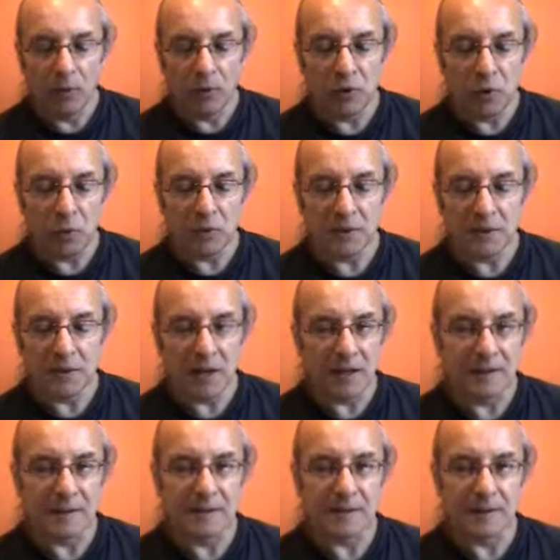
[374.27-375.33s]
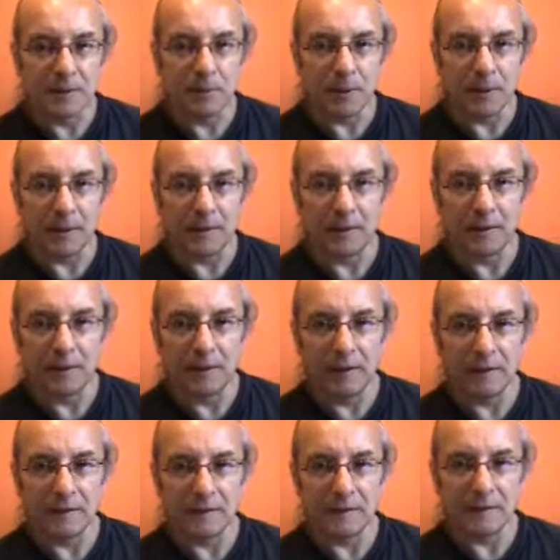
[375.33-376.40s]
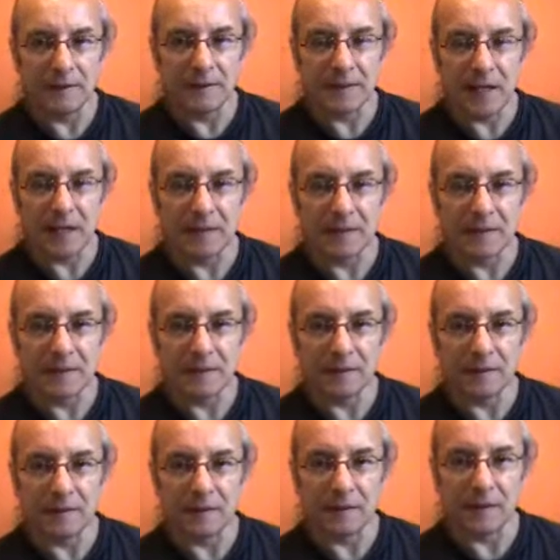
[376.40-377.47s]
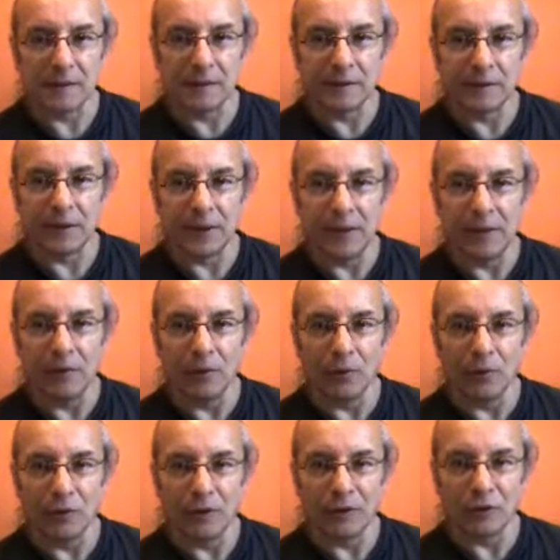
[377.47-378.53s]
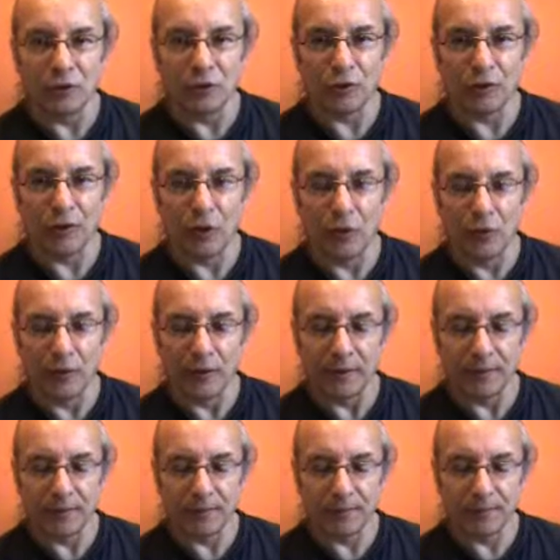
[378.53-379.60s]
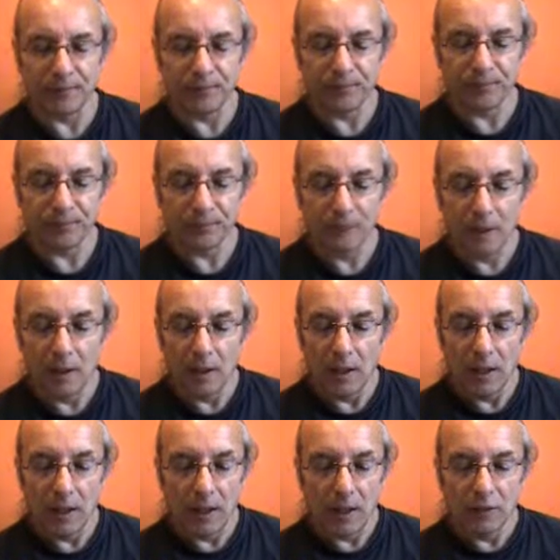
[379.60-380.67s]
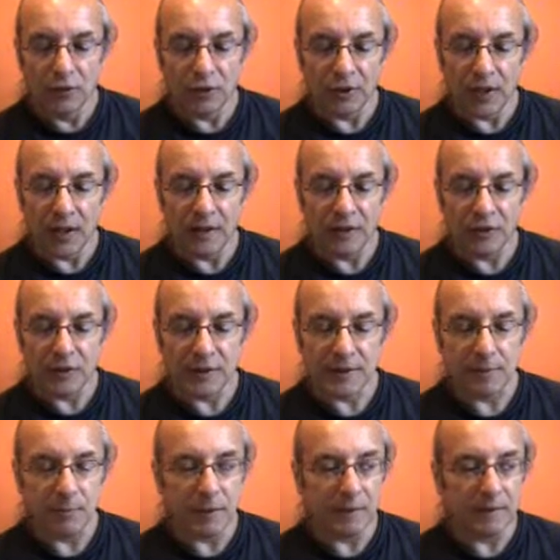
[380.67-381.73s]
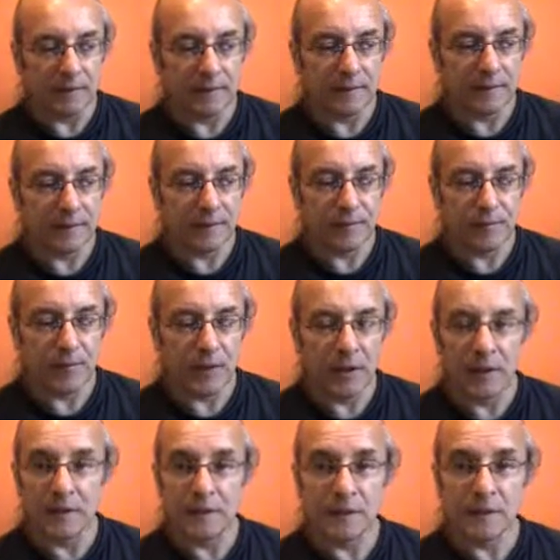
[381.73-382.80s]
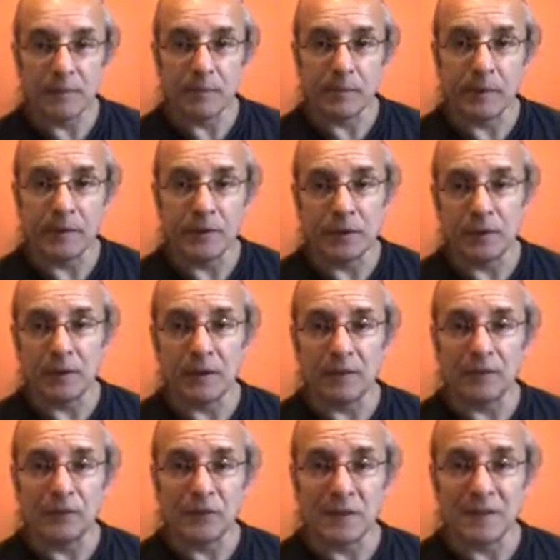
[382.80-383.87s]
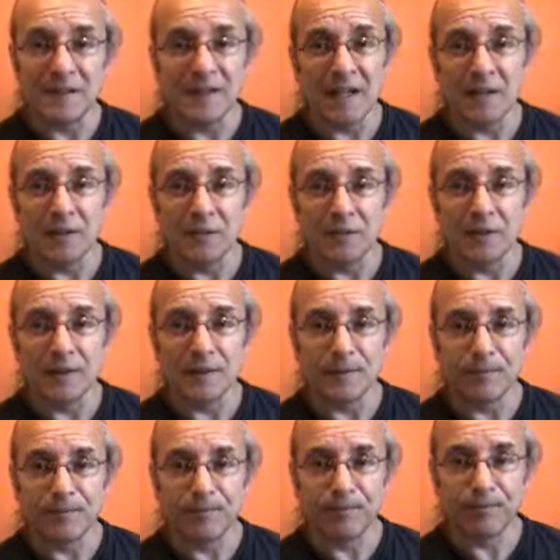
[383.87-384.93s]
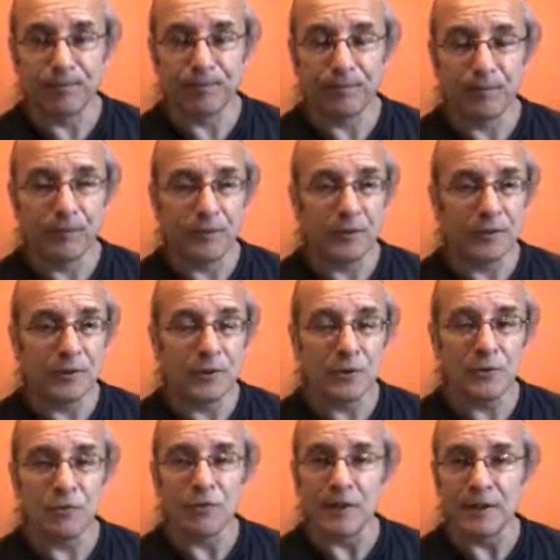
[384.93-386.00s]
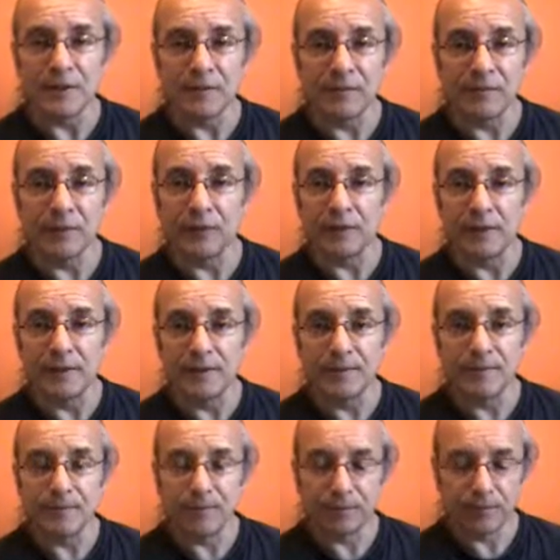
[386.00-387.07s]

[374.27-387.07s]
We don't want to start slipping into the sense that there's a little ego enjoying all this. Delight just means it's simply doing it for the sake of it. There's no reason for it.